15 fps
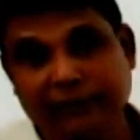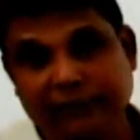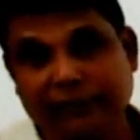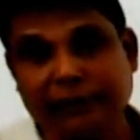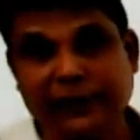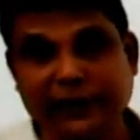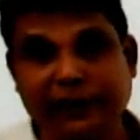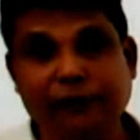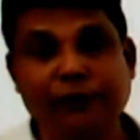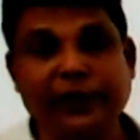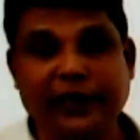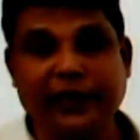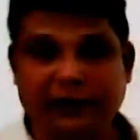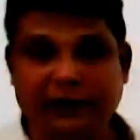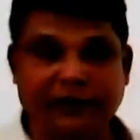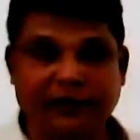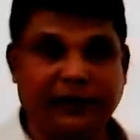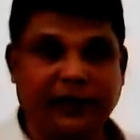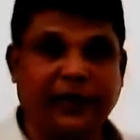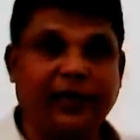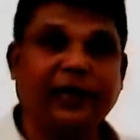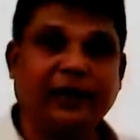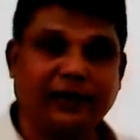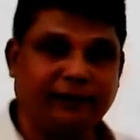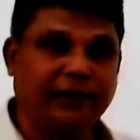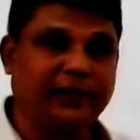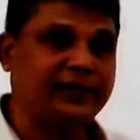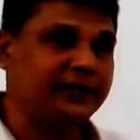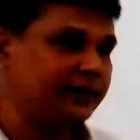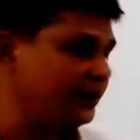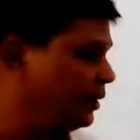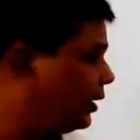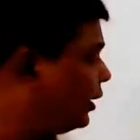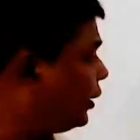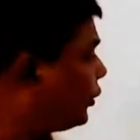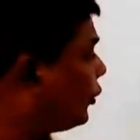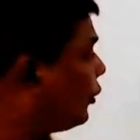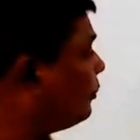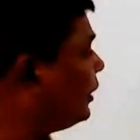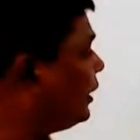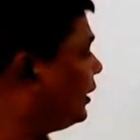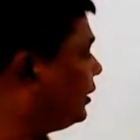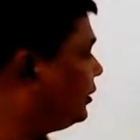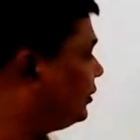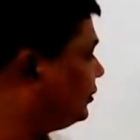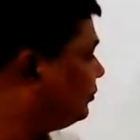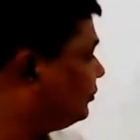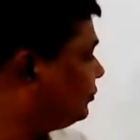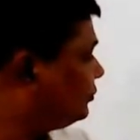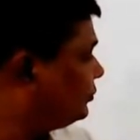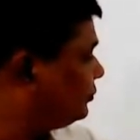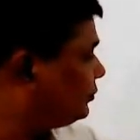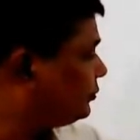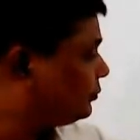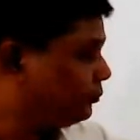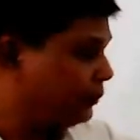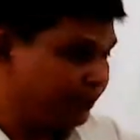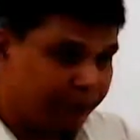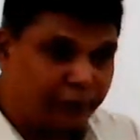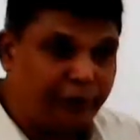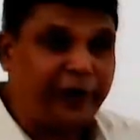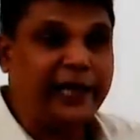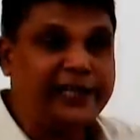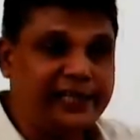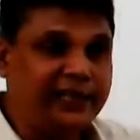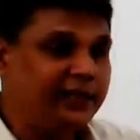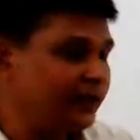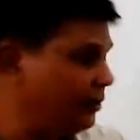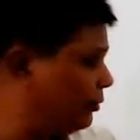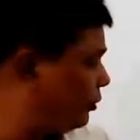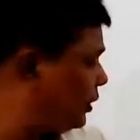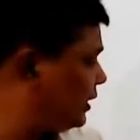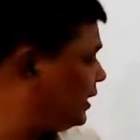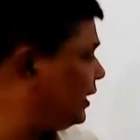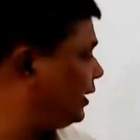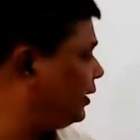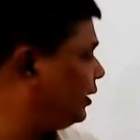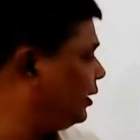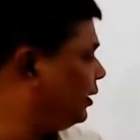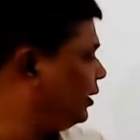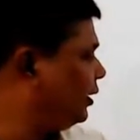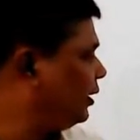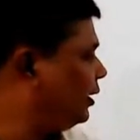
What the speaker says: Within a week, 3 lakh was committed before raising the whole thing.